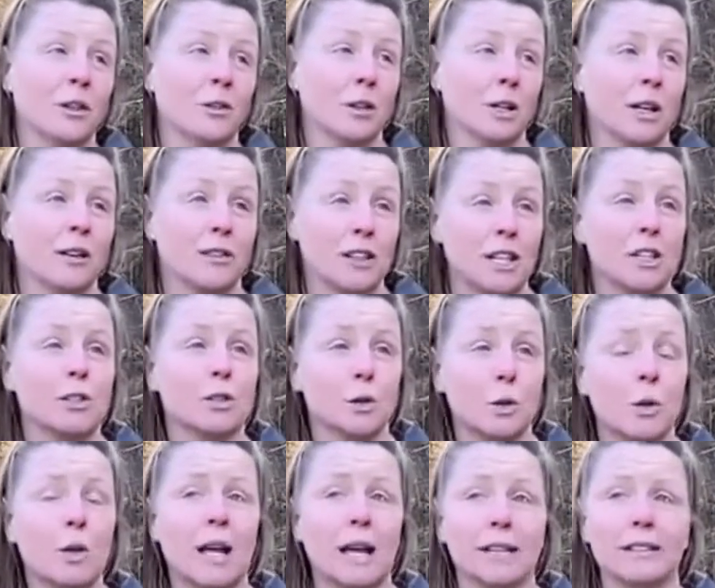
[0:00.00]
if they
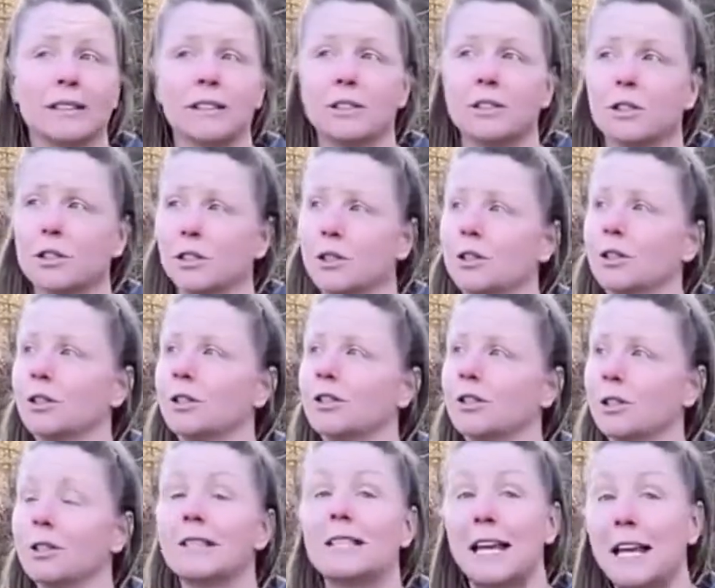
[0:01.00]
soak in and
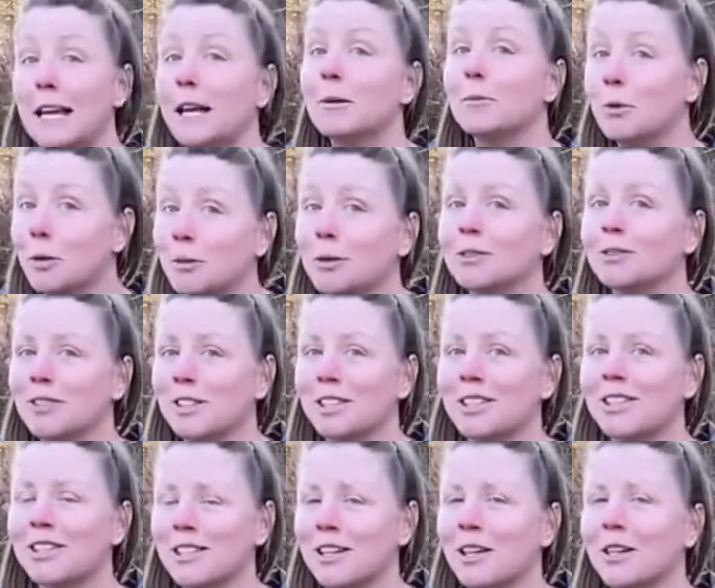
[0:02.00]
you take a moment for
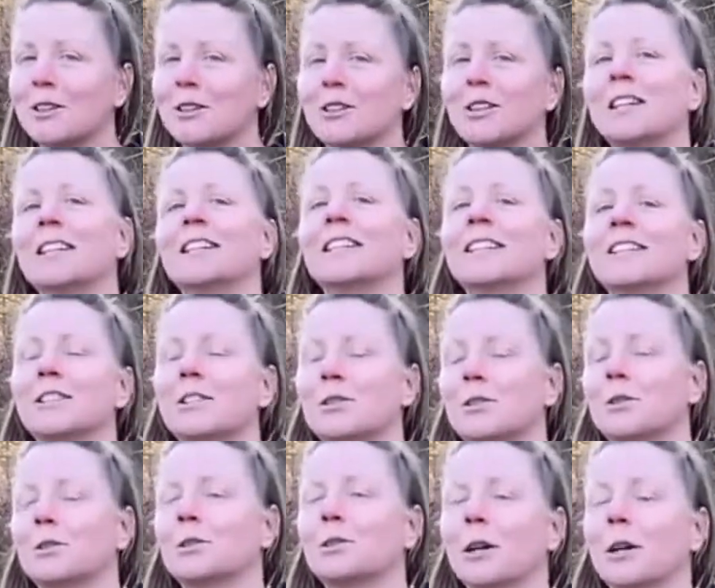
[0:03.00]
yourself to
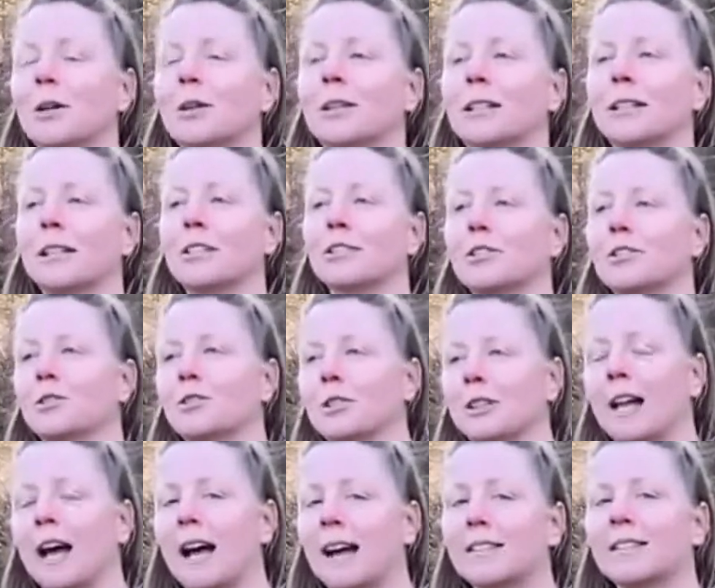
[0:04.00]
slow down and just
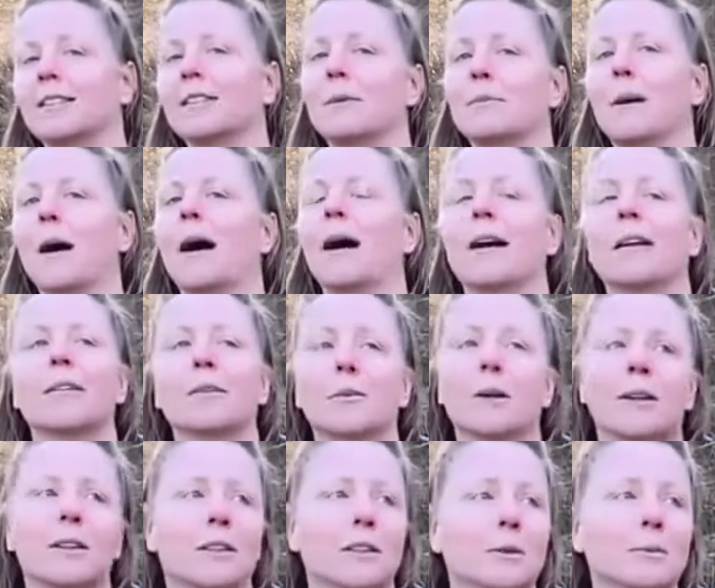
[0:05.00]
relax in the bath
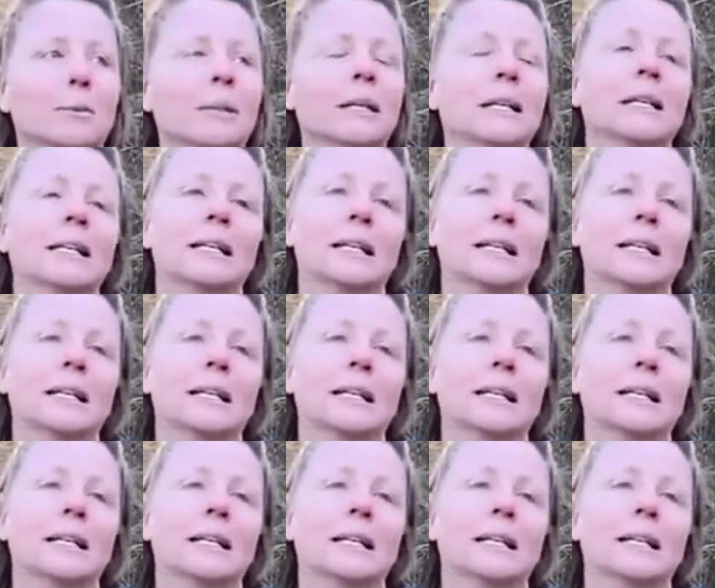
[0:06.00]
with them,